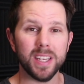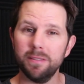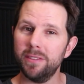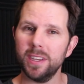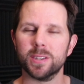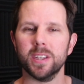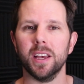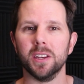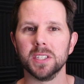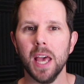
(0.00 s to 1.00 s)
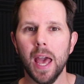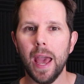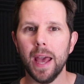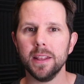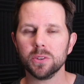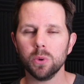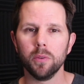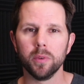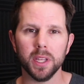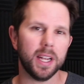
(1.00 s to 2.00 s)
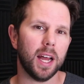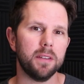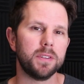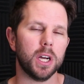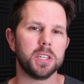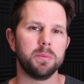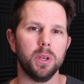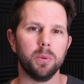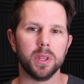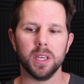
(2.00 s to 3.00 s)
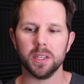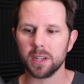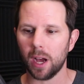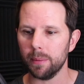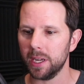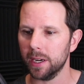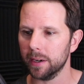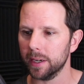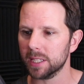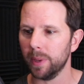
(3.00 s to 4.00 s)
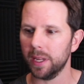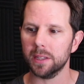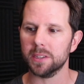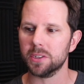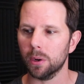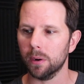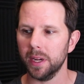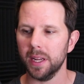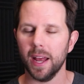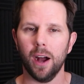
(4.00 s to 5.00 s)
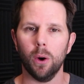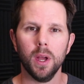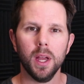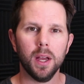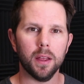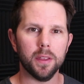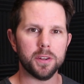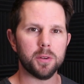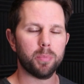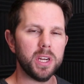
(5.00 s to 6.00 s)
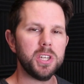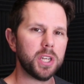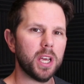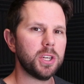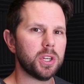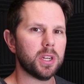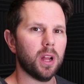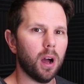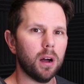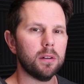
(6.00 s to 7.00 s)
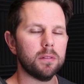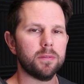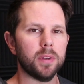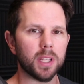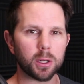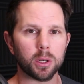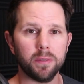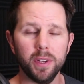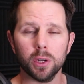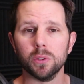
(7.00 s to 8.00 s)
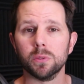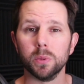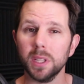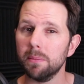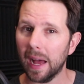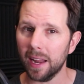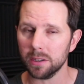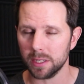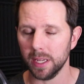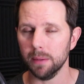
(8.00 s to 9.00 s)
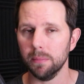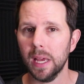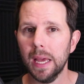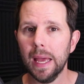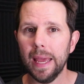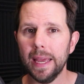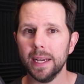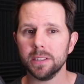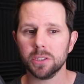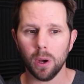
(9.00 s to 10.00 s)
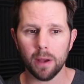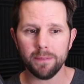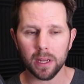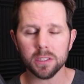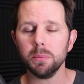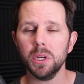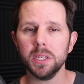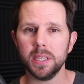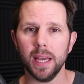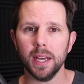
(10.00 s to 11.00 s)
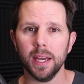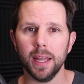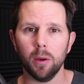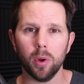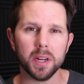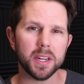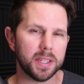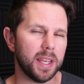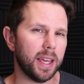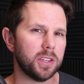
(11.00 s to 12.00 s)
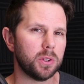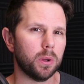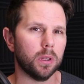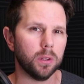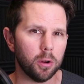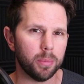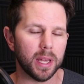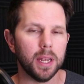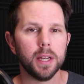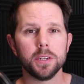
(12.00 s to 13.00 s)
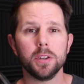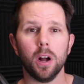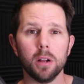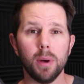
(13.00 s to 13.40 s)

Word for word: EV sales. And this one really kind of touched me with his comment here explaining the story and how the depreciation of electric vehicles really matters to him. And so I found some good data and I wanted to dig into it a little bit to talk